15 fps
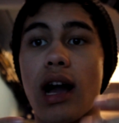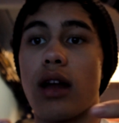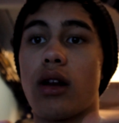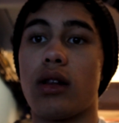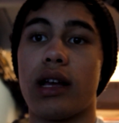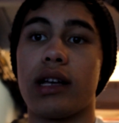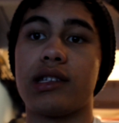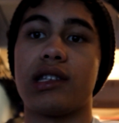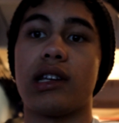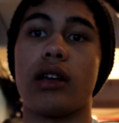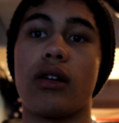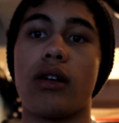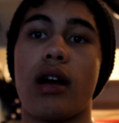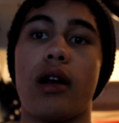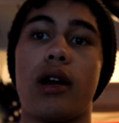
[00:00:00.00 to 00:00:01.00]
I don't like
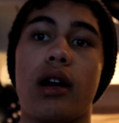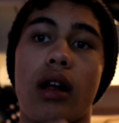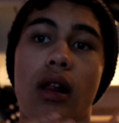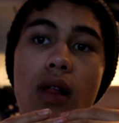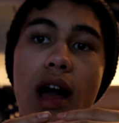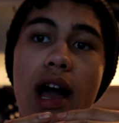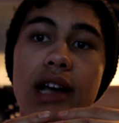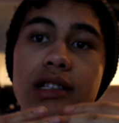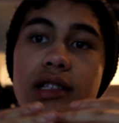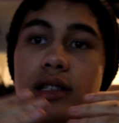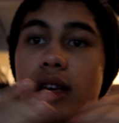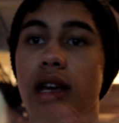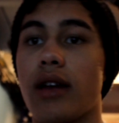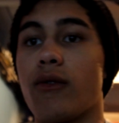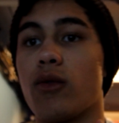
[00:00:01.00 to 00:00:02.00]
sitting around in a class and
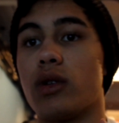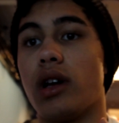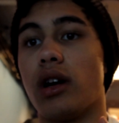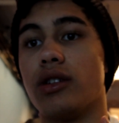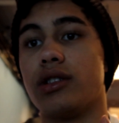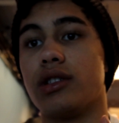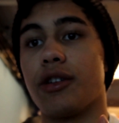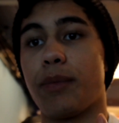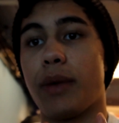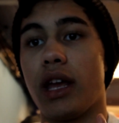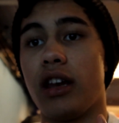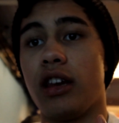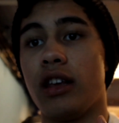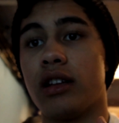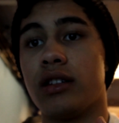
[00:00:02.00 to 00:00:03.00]
get everyone else's
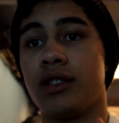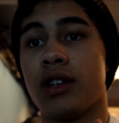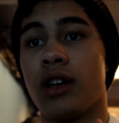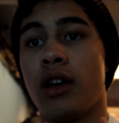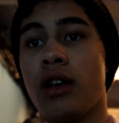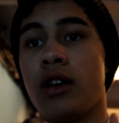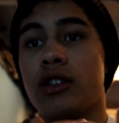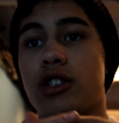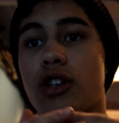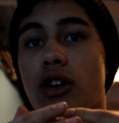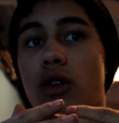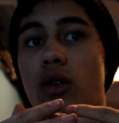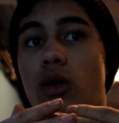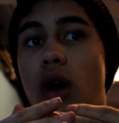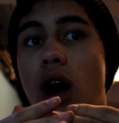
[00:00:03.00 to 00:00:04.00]
opinions.
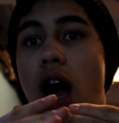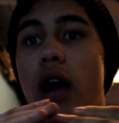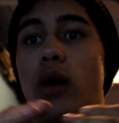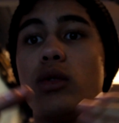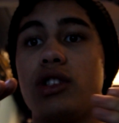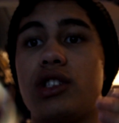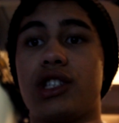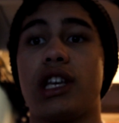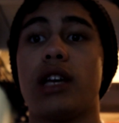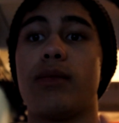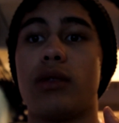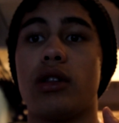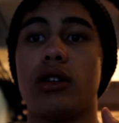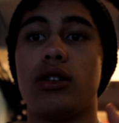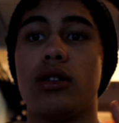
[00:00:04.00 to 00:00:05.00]
So I would skip
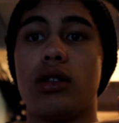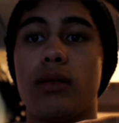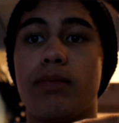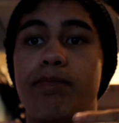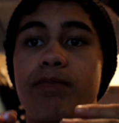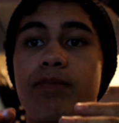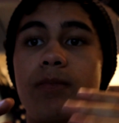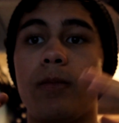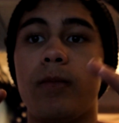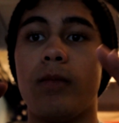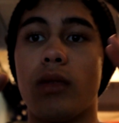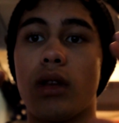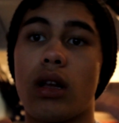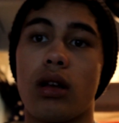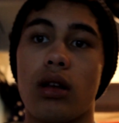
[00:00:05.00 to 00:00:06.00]

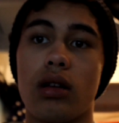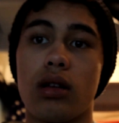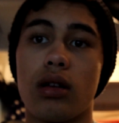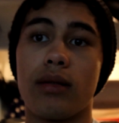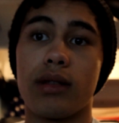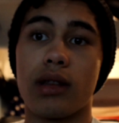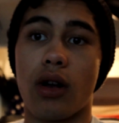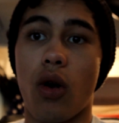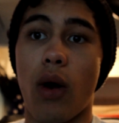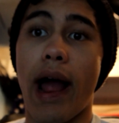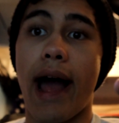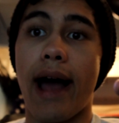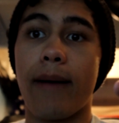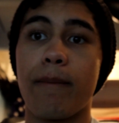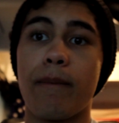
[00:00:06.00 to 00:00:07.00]
the
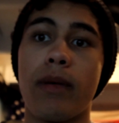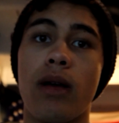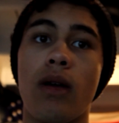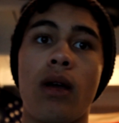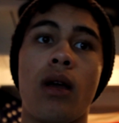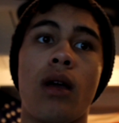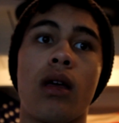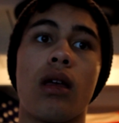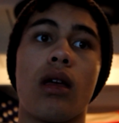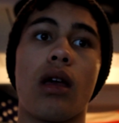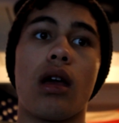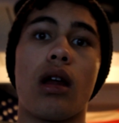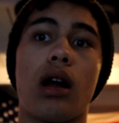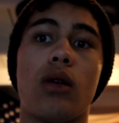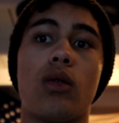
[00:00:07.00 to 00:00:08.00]
crap,
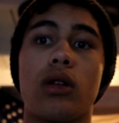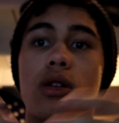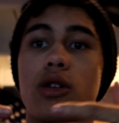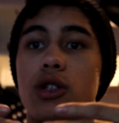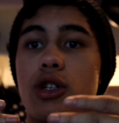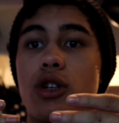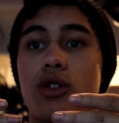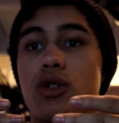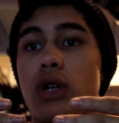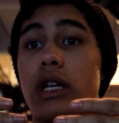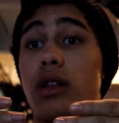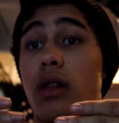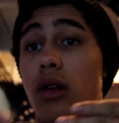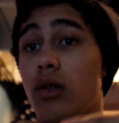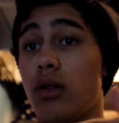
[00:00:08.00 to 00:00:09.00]
and I would just go straight
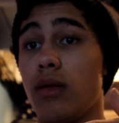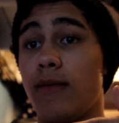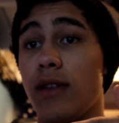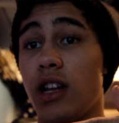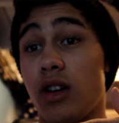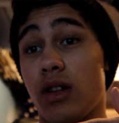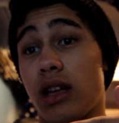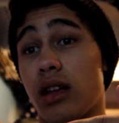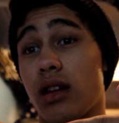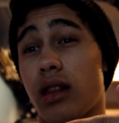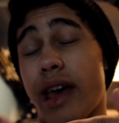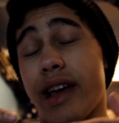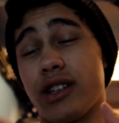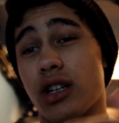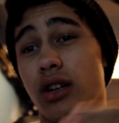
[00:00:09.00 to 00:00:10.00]
to the YouTube video
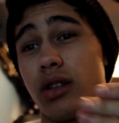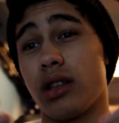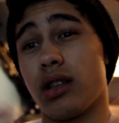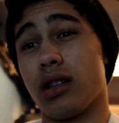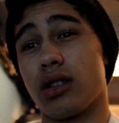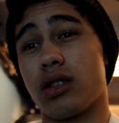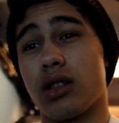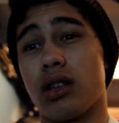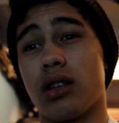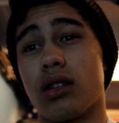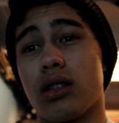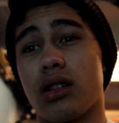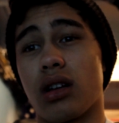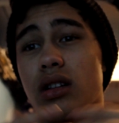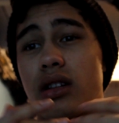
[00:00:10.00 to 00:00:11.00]
that generally the
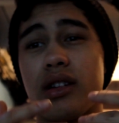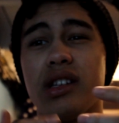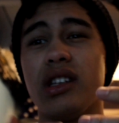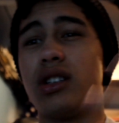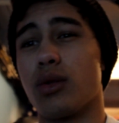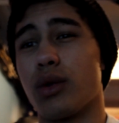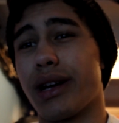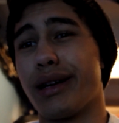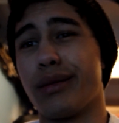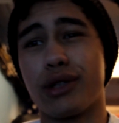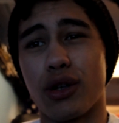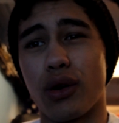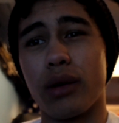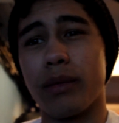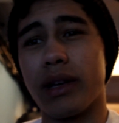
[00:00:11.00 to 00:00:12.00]
teacher would end up
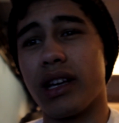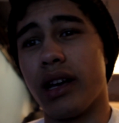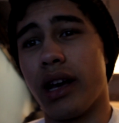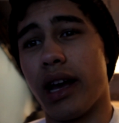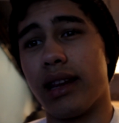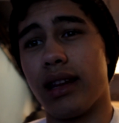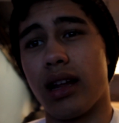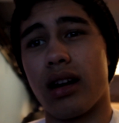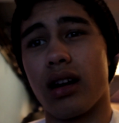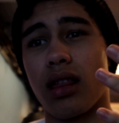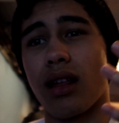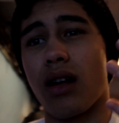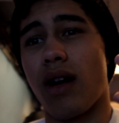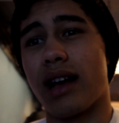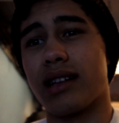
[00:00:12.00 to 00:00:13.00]
showing me in the end of
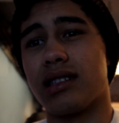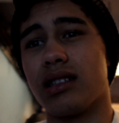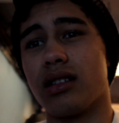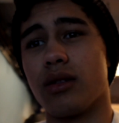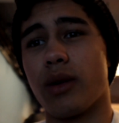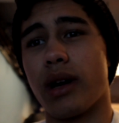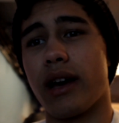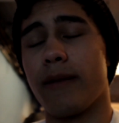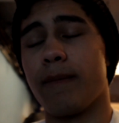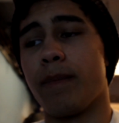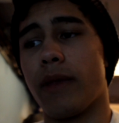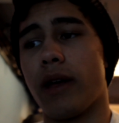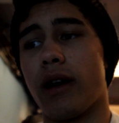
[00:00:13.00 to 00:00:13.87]
the class either way.